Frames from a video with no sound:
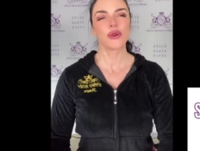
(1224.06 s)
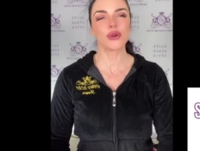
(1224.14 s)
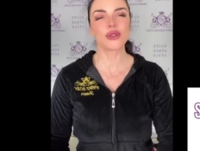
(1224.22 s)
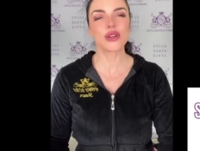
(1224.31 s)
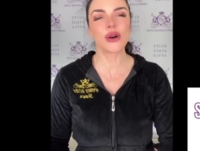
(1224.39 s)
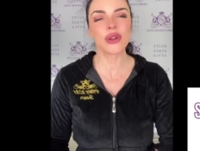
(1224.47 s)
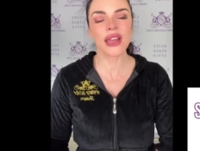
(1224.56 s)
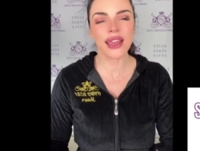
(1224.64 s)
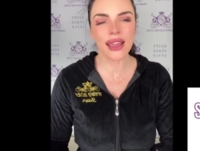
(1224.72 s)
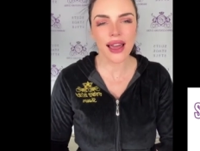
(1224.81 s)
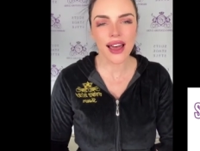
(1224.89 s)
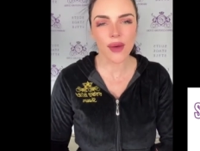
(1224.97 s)
Cool
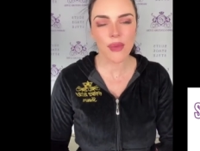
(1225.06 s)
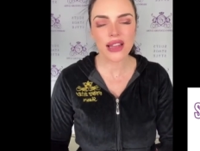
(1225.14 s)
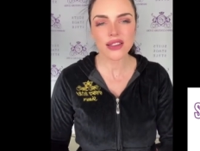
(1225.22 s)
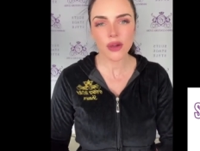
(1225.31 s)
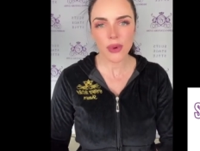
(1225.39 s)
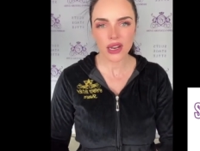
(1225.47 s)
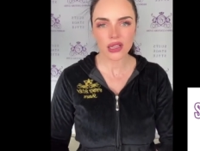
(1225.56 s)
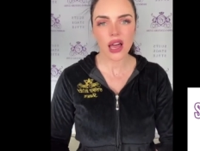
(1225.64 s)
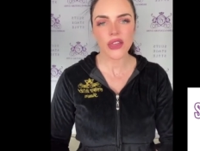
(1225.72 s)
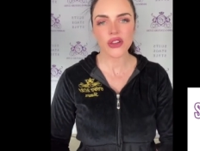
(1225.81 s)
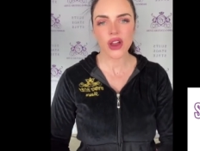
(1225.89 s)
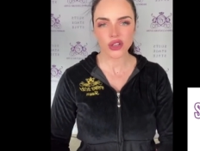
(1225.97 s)
toning. Um, I talk about it a
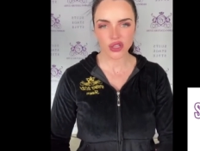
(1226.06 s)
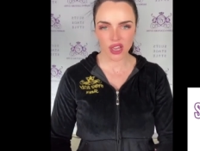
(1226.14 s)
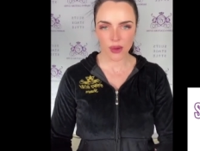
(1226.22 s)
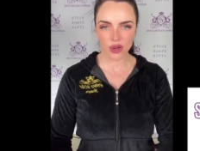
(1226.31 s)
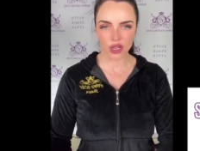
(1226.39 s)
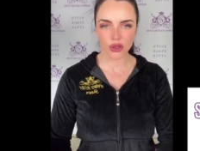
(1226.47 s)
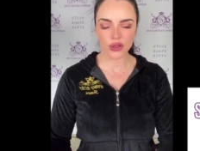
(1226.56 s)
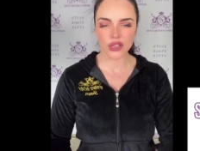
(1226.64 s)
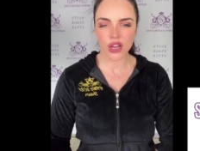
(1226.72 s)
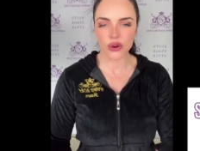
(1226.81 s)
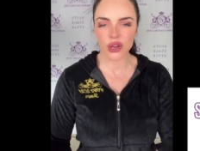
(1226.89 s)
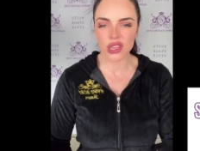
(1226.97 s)
lot. They're actually coming to
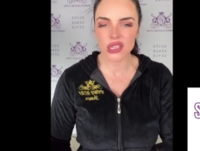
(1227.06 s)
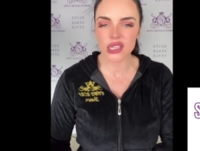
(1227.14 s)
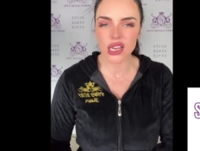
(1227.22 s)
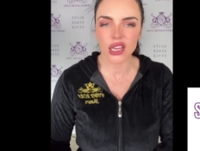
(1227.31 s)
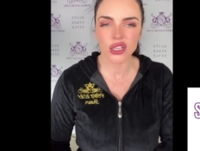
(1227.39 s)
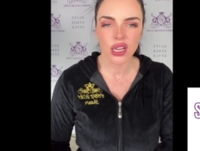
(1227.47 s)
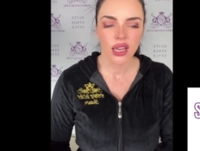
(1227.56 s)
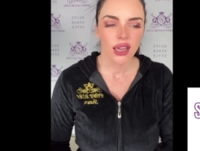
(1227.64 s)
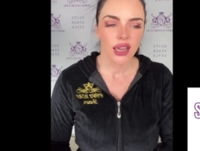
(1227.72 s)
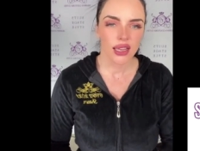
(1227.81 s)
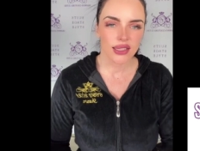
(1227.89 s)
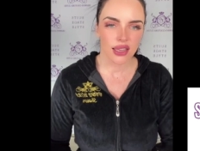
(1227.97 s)
Cuties Conquering the Stage.
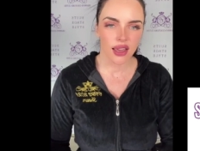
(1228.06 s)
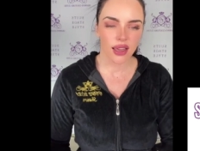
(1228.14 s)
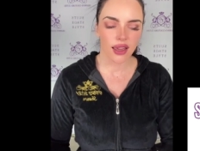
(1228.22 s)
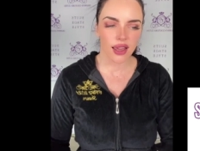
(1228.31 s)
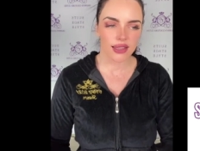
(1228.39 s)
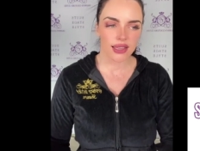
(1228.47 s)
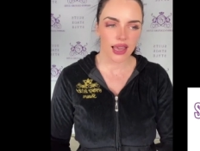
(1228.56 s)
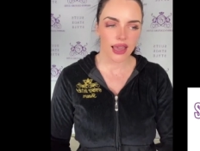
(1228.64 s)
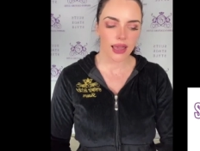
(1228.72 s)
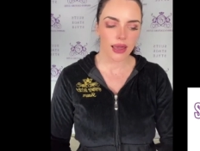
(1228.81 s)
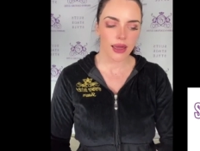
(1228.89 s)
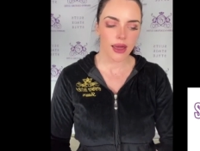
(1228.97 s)
It's a it's
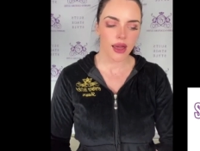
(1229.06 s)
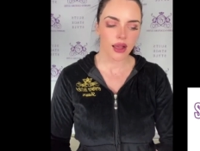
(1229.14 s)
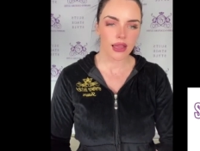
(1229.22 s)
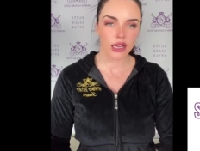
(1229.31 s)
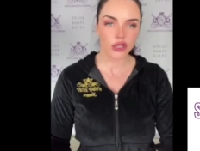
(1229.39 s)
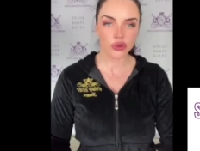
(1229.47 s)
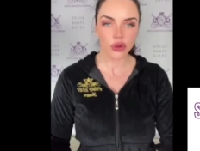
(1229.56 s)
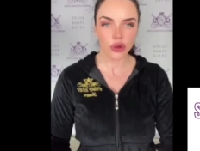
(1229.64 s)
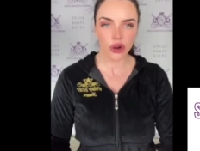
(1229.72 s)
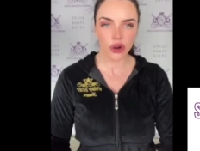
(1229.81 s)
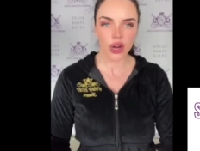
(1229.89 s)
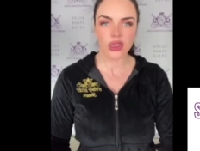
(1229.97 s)
a uh, electrical
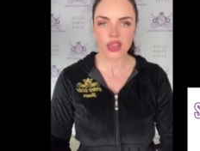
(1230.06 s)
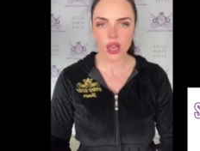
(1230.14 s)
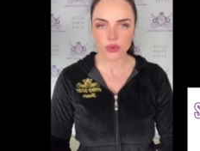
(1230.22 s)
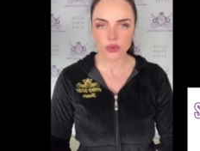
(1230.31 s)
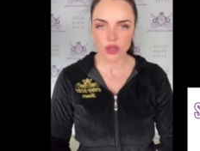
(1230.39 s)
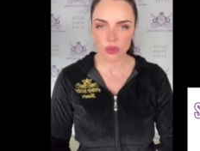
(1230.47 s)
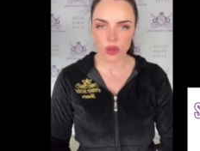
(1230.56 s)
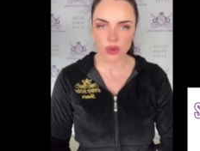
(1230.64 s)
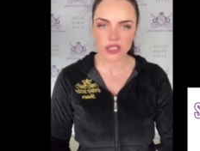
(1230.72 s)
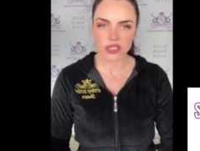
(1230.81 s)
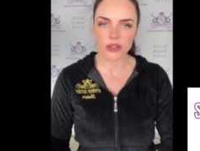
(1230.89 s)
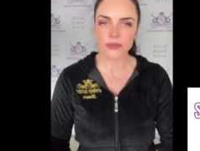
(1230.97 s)
current that helps you to build
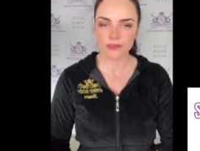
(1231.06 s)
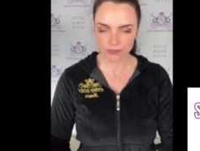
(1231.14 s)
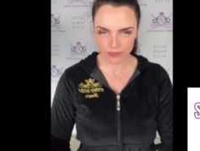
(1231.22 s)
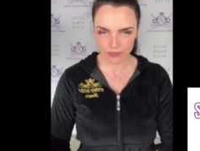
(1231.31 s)
muscle.